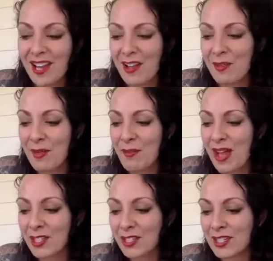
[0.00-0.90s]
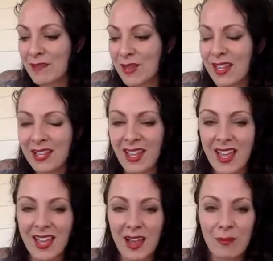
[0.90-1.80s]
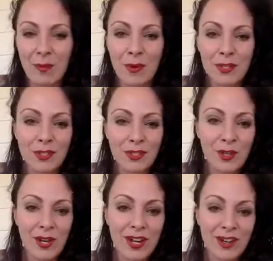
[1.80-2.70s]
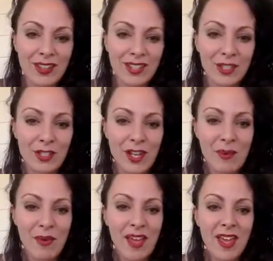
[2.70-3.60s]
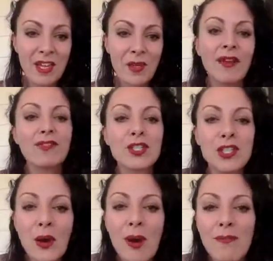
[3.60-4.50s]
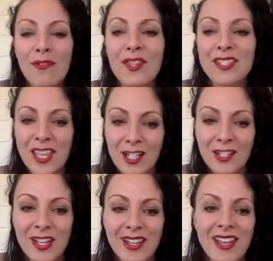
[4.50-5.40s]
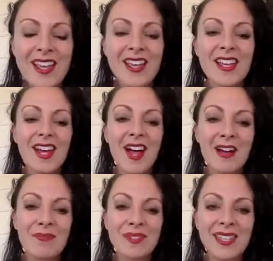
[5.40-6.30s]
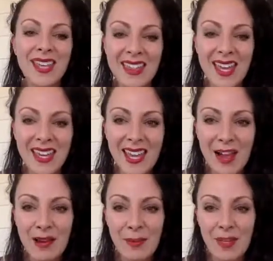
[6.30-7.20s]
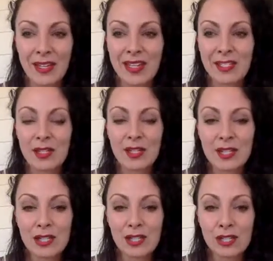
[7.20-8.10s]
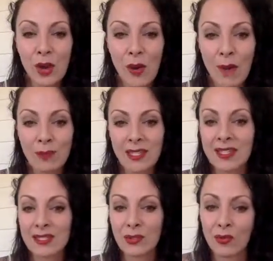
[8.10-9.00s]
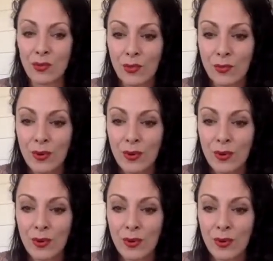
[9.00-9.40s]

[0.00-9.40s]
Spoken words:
Imagine it being like I'm your personal trainer at the gym. You have to show up for the session to get that accountability. So you need to show up to this group.